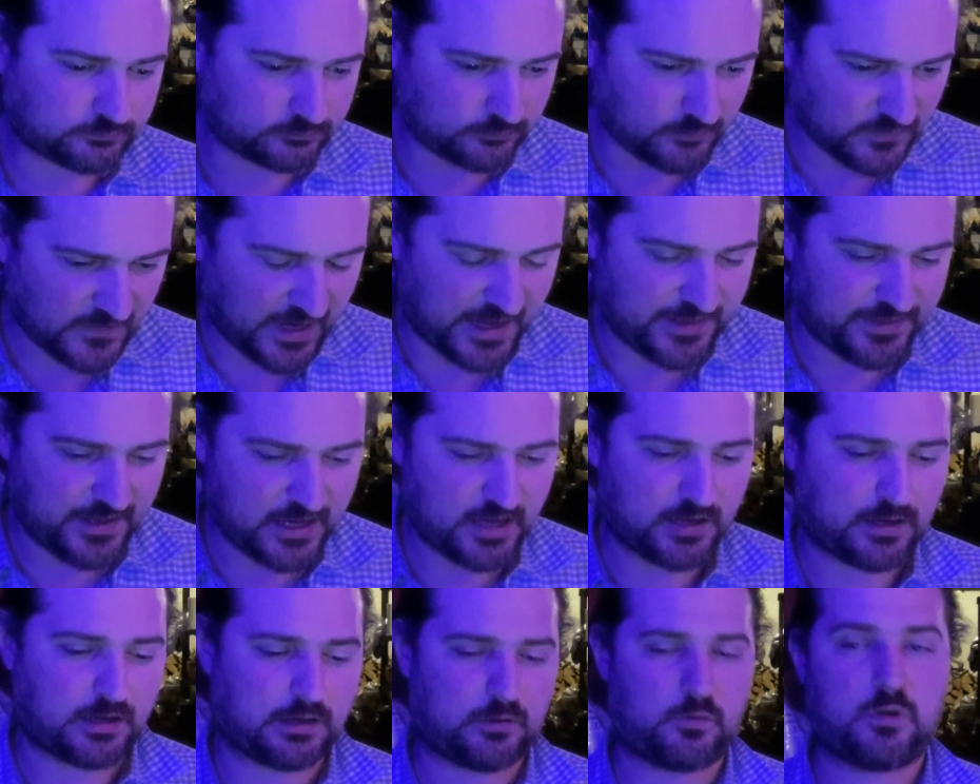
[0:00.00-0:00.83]
I
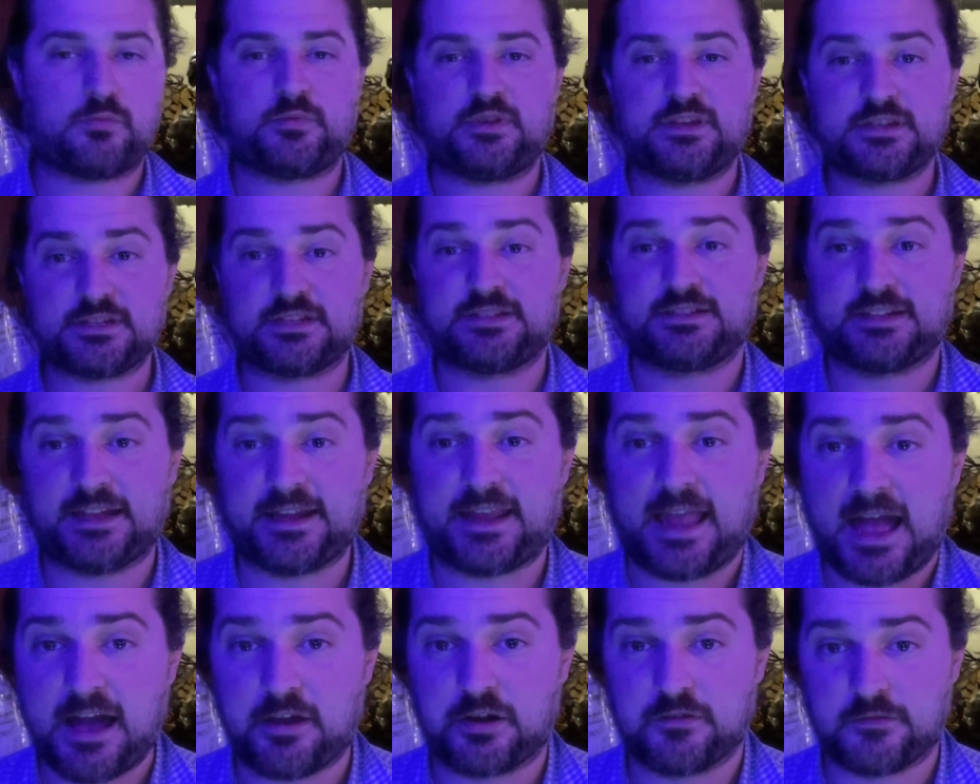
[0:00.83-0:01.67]
think what we should take
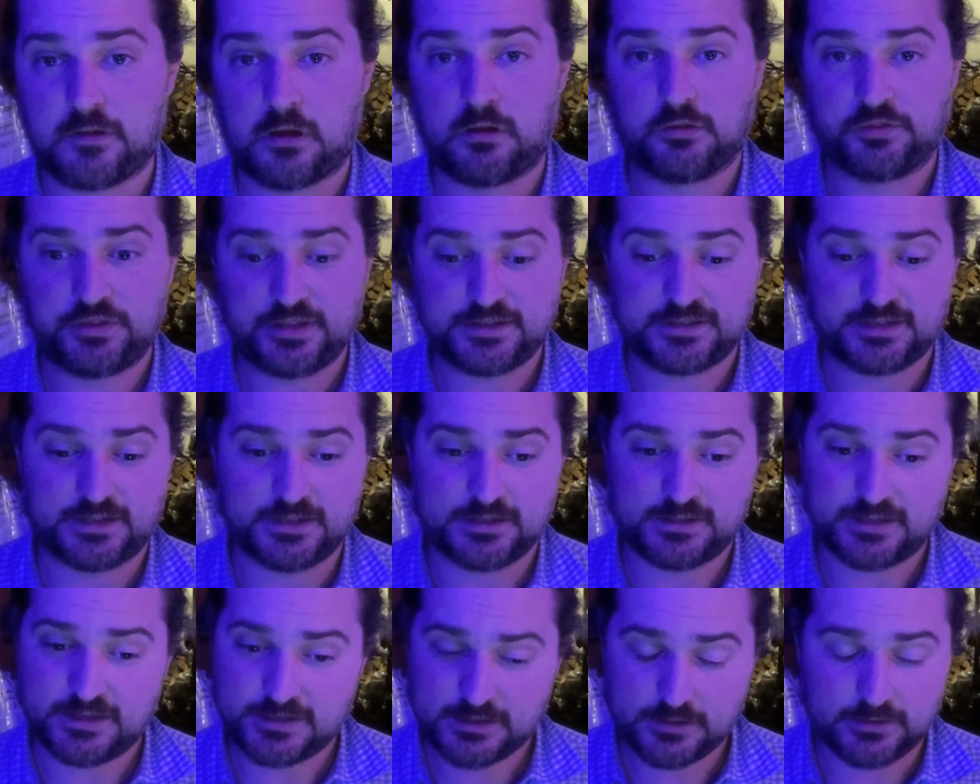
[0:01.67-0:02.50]
out of all of this is
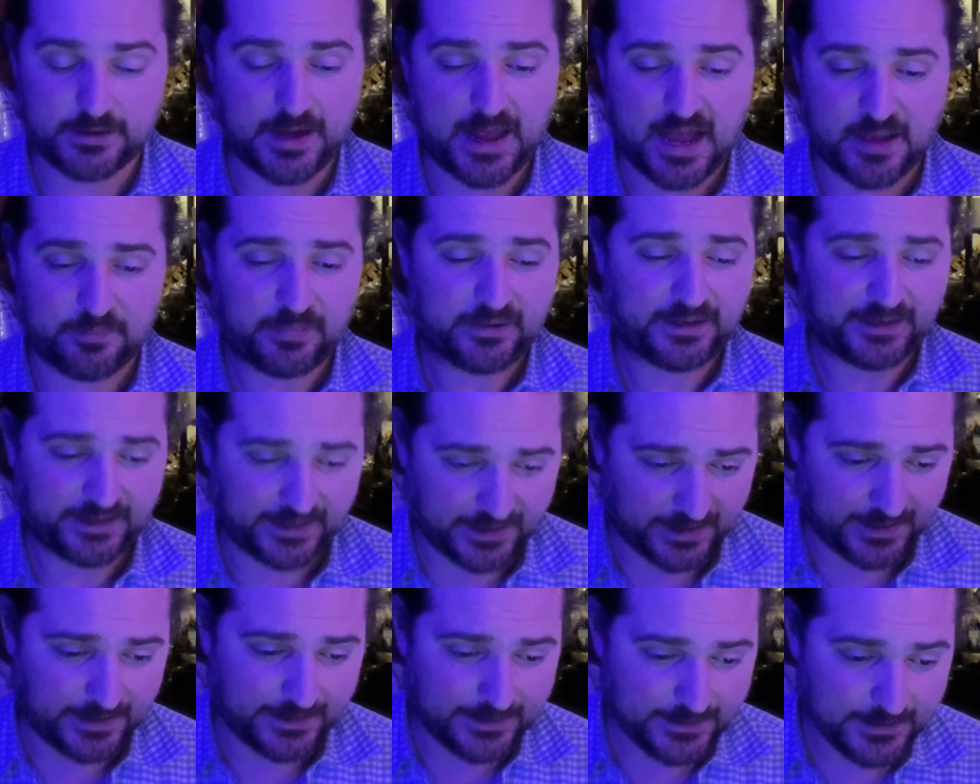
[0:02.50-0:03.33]
this could happen
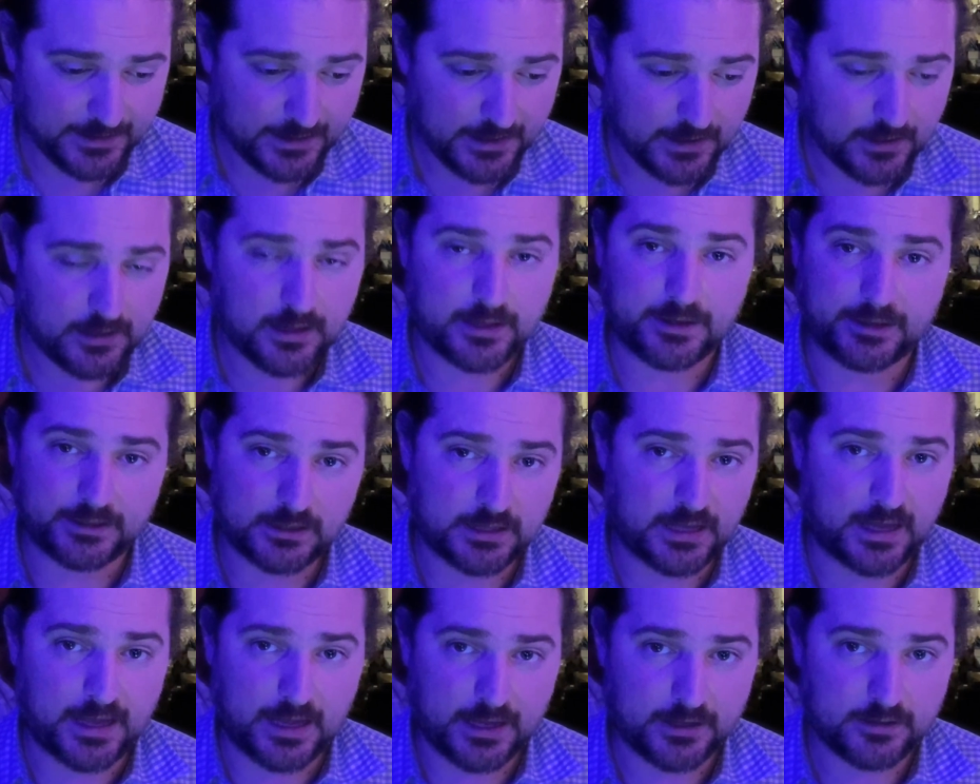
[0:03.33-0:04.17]
again and
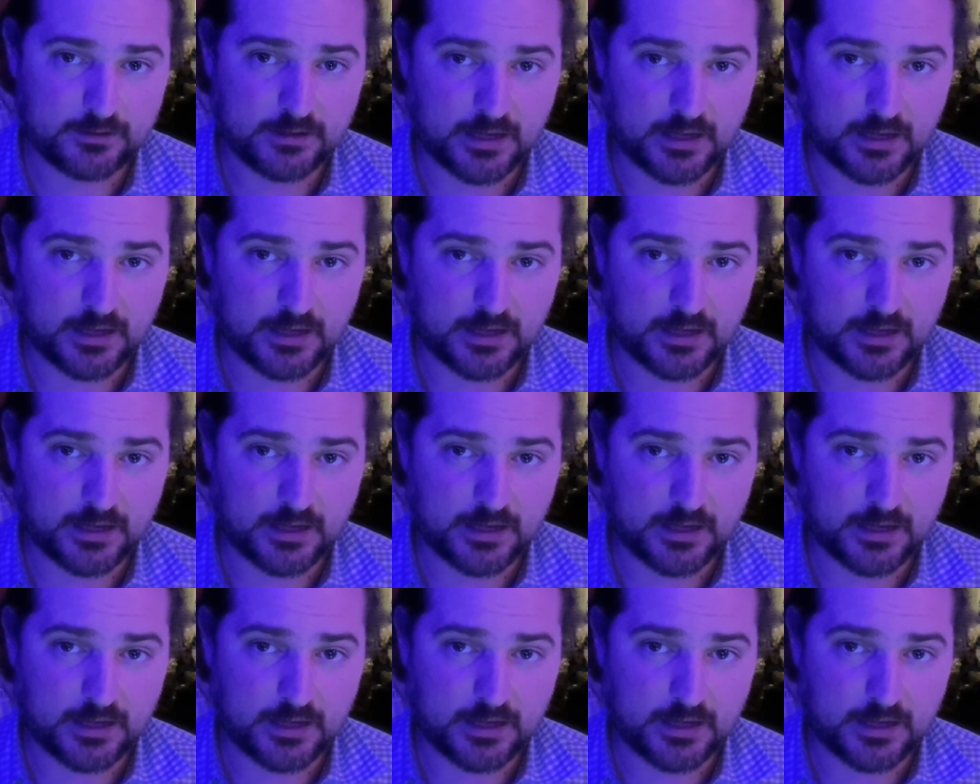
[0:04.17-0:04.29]
again,